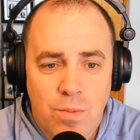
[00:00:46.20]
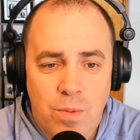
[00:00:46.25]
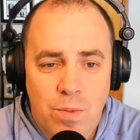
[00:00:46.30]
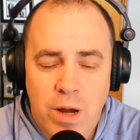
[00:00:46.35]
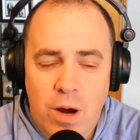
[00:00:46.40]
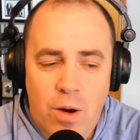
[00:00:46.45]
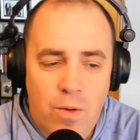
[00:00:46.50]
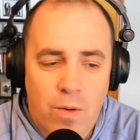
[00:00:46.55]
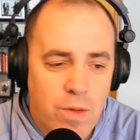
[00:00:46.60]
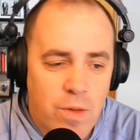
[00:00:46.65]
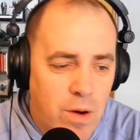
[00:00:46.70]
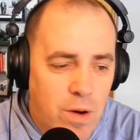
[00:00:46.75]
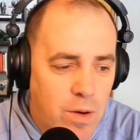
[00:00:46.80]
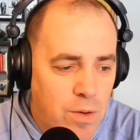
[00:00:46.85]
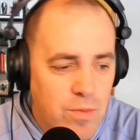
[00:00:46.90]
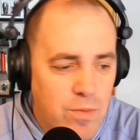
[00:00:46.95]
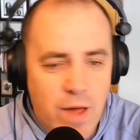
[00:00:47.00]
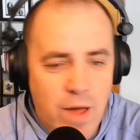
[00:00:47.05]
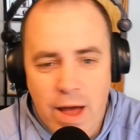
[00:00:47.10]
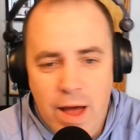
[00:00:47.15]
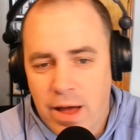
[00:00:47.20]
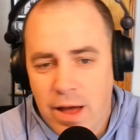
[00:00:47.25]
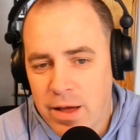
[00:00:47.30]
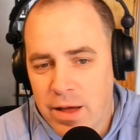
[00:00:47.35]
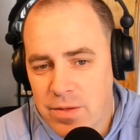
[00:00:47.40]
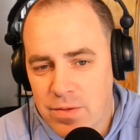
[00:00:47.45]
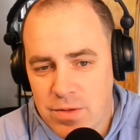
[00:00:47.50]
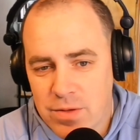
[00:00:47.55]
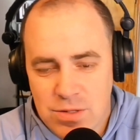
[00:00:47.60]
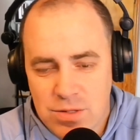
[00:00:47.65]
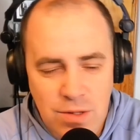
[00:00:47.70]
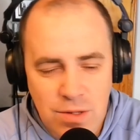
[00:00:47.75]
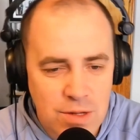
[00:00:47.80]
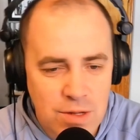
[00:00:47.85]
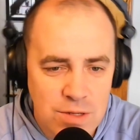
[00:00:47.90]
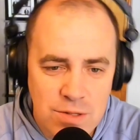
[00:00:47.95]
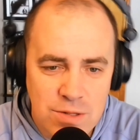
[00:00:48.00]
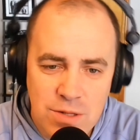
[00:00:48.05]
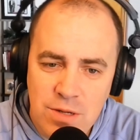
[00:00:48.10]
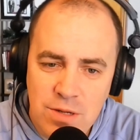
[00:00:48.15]
we all know that the
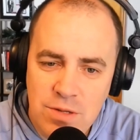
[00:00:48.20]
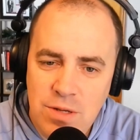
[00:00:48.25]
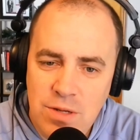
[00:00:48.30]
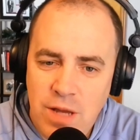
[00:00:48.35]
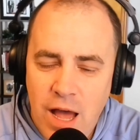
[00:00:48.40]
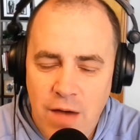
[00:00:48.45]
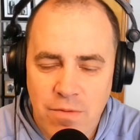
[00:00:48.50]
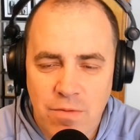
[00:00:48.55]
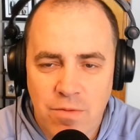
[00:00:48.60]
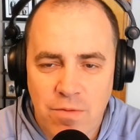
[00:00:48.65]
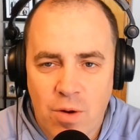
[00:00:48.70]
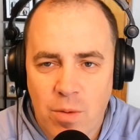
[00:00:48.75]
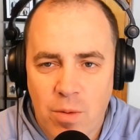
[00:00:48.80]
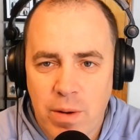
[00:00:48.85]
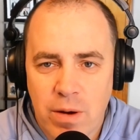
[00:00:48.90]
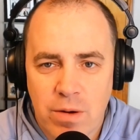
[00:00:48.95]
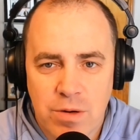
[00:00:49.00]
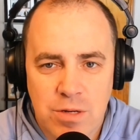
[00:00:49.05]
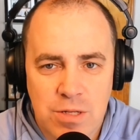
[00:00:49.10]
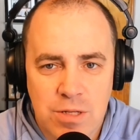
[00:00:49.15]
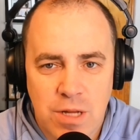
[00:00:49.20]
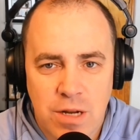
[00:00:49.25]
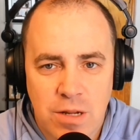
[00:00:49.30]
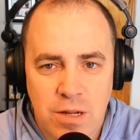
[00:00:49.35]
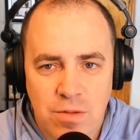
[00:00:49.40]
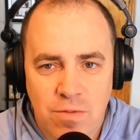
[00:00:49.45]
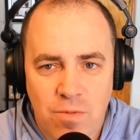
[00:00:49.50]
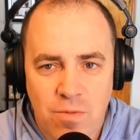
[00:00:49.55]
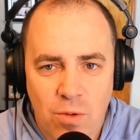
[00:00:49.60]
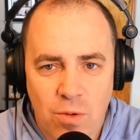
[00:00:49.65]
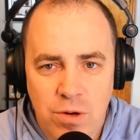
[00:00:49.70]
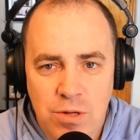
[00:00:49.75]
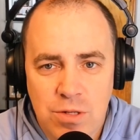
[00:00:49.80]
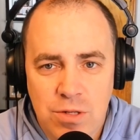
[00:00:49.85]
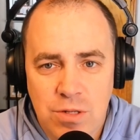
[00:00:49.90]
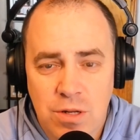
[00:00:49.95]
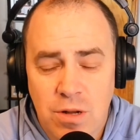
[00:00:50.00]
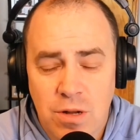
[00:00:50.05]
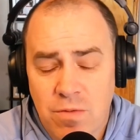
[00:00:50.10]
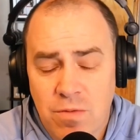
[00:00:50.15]
statistics, half of all marriages end in
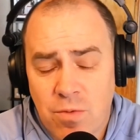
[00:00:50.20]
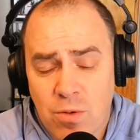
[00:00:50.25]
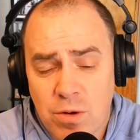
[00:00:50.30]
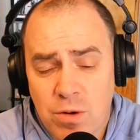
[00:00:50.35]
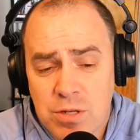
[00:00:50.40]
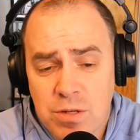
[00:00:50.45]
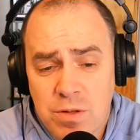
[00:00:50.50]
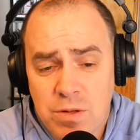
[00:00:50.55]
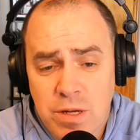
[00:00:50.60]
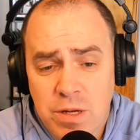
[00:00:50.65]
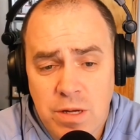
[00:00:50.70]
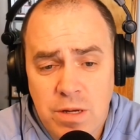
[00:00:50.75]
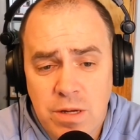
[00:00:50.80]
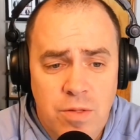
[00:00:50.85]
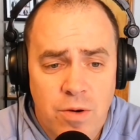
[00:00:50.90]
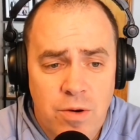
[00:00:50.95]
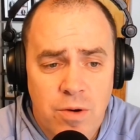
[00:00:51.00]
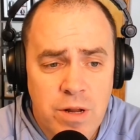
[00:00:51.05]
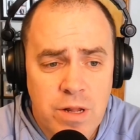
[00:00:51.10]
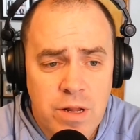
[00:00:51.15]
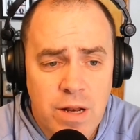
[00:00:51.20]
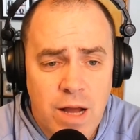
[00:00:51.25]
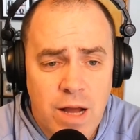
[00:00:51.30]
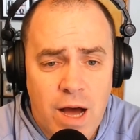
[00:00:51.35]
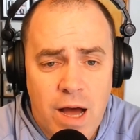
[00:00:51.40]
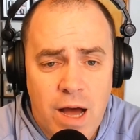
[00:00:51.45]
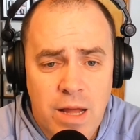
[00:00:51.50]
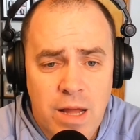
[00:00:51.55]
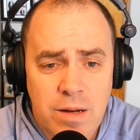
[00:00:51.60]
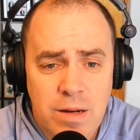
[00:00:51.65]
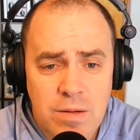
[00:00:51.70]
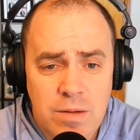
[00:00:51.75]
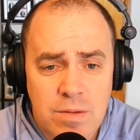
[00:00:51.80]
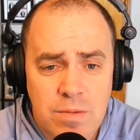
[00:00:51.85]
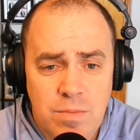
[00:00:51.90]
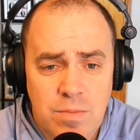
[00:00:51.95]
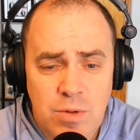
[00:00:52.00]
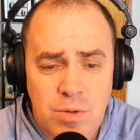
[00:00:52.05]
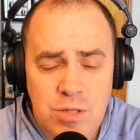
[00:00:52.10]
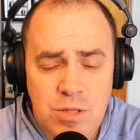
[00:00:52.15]
divorce. And unfortunately, 39%
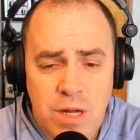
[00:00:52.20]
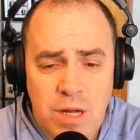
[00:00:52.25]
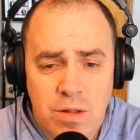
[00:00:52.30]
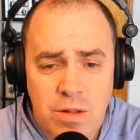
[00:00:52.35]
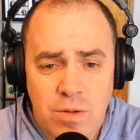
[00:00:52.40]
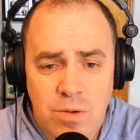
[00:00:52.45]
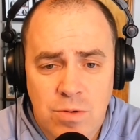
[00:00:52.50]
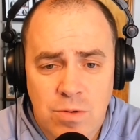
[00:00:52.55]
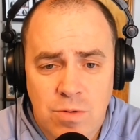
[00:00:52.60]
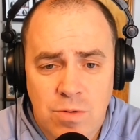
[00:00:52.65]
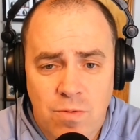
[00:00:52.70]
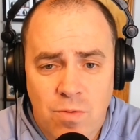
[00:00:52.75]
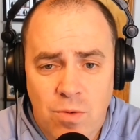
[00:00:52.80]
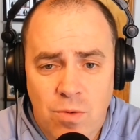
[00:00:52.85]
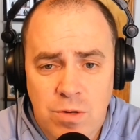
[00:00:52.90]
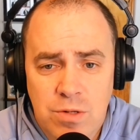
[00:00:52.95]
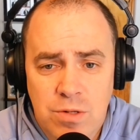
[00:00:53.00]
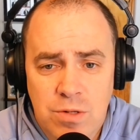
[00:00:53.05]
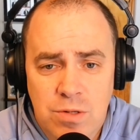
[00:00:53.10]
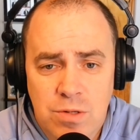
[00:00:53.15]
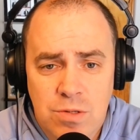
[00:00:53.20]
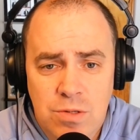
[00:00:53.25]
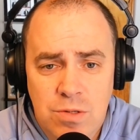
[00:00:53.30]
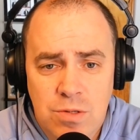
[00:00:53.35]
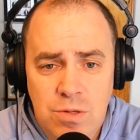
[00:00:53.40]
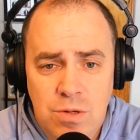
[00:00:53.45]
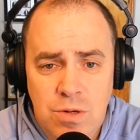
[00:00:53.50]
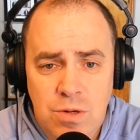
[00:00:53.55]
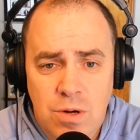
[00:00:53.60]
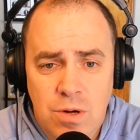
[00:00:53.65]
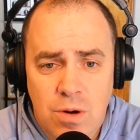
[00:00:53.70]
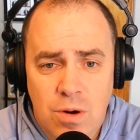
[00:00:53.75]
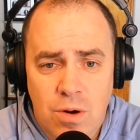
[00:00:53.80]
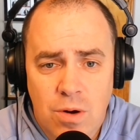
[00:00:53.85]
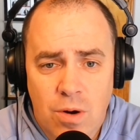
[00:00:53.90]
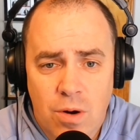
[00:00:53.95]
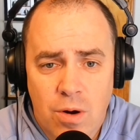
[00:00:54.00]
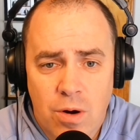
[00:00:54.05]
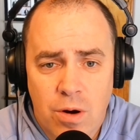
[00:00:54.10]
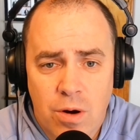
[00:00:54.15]
of those divorces
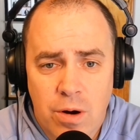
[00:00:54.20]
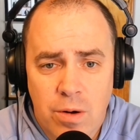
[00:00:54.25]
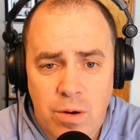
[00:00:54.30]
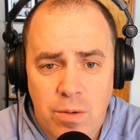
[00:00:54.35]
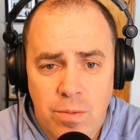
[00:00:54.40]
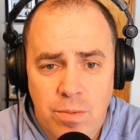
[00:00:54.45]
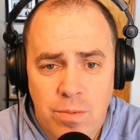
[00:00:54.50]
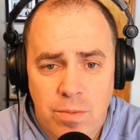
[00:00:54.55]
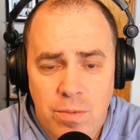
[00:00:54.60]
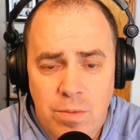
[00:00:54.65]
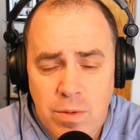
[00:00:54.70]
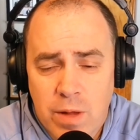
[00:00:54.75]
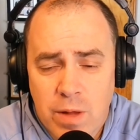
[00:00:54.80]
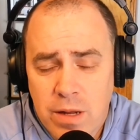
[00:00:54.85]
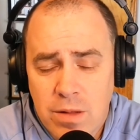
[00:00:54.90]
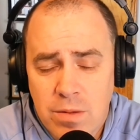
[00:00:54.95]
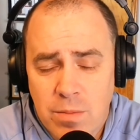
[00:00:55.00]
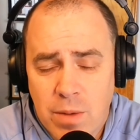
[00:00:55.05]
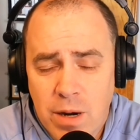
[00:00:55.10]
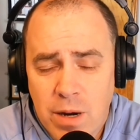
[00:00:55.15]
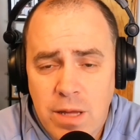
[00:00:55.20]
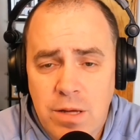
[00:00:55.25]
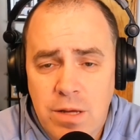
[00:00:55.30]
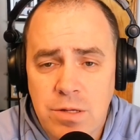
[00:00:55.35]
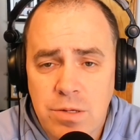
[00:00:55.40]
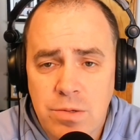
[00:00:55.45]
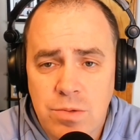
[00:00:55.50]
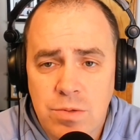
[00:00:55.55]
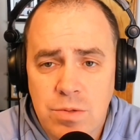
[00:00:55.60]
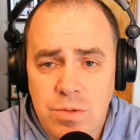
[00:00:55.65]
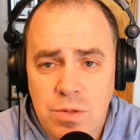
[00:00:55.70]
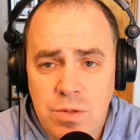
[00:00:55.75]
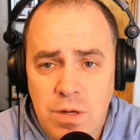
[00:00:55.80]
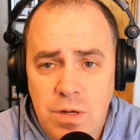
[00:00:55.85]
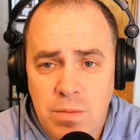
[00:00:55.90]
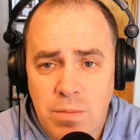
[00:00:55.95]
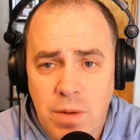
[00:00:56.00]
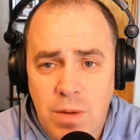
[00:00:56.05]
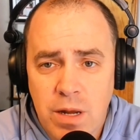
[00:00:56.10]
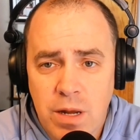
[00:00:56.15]
are related to money issues
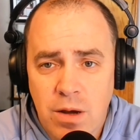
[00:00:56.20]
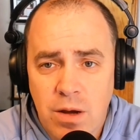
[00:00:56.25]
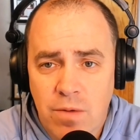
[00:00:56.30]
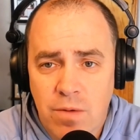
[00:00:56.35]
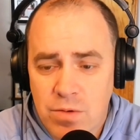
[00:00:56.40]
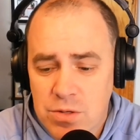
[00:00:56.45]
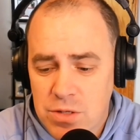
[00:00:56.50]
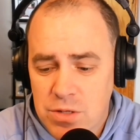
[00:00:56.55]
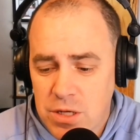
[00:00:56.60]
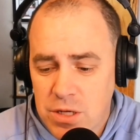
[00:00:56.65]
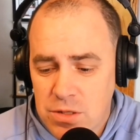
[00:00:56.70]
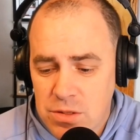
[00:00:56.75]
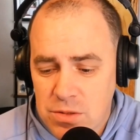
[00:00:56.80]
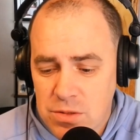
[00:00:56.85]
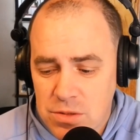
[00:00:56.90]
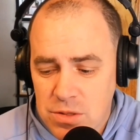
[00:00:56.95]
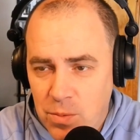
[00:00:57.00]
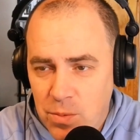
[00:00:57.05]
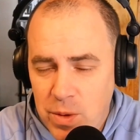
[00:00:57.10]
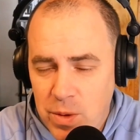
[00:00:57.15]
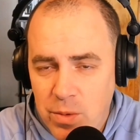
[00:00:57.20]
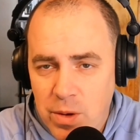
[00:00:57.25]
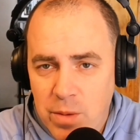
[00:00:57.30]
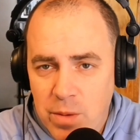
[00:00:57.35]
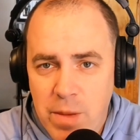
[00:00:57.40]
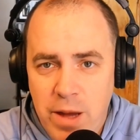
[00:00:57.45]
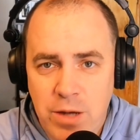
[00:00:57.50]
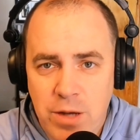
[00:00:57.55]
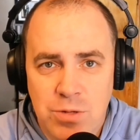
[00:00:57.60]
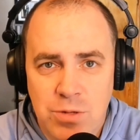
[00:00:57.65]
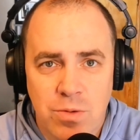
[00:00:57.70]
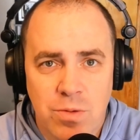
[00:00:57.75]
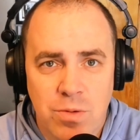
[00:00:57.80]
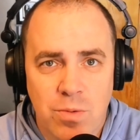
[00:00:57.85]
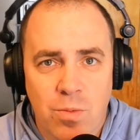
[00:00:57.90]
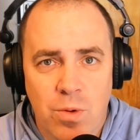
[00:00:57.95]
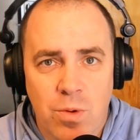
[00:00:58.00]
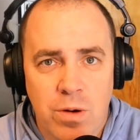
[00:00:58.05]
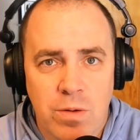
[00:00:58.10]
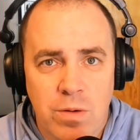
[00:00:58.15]
and money conversations. We want to make sure that
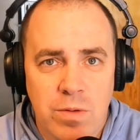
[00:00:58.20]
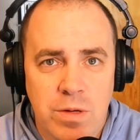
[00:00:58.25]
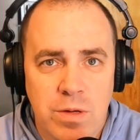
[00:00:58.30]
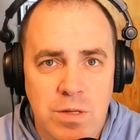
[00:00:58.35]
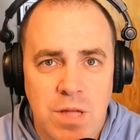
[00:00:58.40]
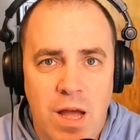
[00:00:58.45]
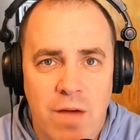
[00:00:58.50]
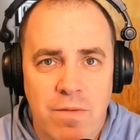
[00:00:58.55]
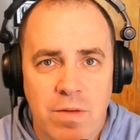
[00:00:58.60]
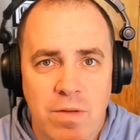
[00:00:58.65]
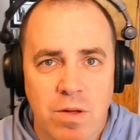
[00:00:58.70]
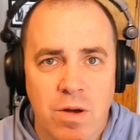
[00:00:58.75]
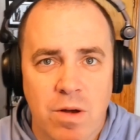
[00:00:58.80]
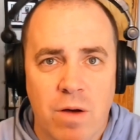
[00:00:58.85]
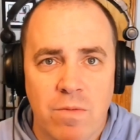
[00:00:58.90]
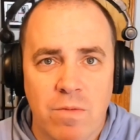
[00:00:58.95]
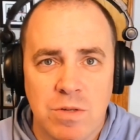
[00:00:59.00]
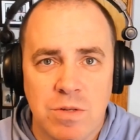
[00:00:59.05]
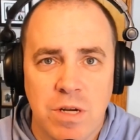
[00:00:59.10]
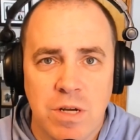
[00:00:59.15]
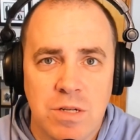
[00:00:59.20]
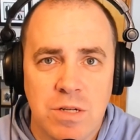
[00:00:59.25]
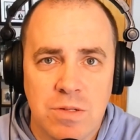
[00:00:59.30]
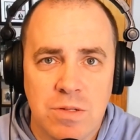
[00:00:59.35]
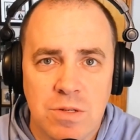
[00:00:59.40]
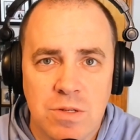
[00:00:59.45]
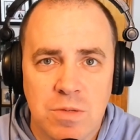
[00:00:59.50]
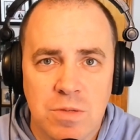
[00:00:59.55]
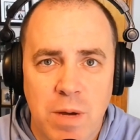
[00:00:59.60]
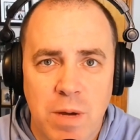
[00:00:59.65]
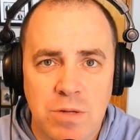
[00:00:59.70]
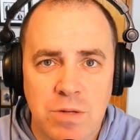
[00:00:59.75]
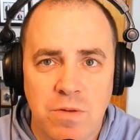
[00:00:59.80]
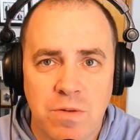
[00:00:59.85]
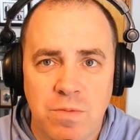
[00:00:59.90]
we're at least having the conversations, especially